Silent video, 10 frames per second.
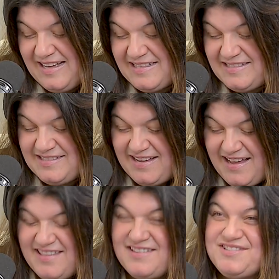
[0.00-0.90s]
that's
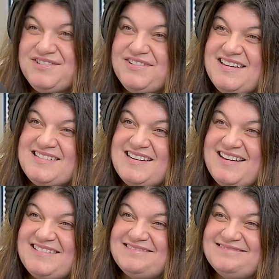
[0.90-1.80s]
kind of the truth, isn't
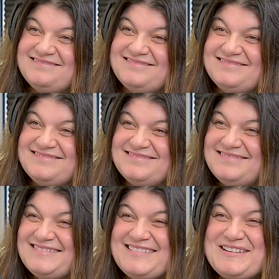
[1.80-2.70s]
it? Yeah,
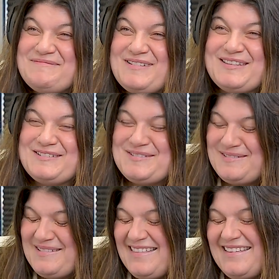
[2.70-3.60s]
it's, it's, a little bit of the
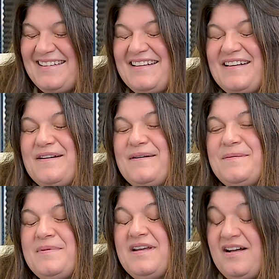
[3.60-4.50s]
truth. Yeah,
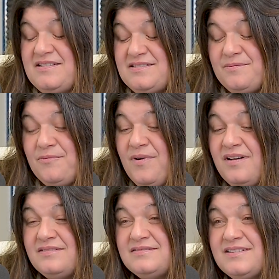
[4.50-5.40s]
but awesome.
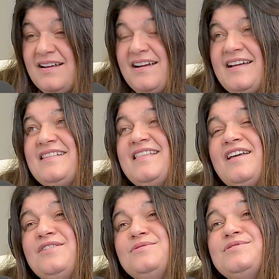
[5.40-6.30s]
Well, Darnerien,
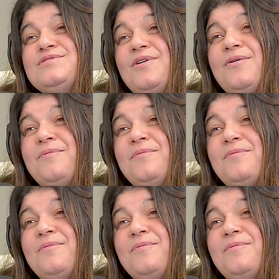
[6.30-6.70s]
thank you so